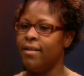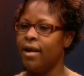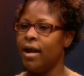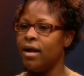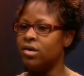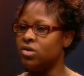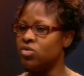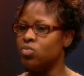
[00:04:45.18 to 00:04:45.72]
That
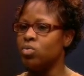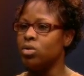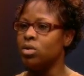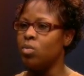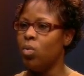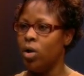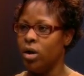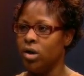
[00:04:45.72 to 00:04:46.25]
I just
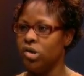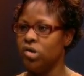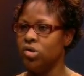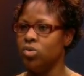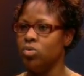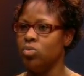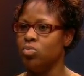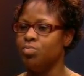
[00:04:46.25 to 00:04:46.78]
really wanted
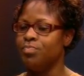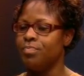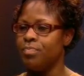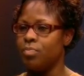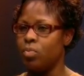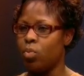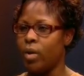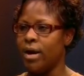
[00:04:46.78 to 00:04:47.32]
to
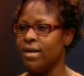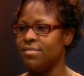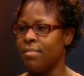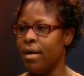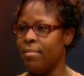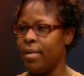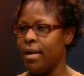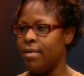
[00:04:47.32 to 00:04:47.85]
raise
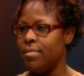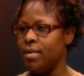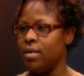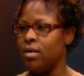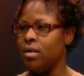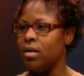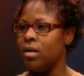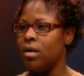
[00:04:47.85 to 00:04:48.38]
my baby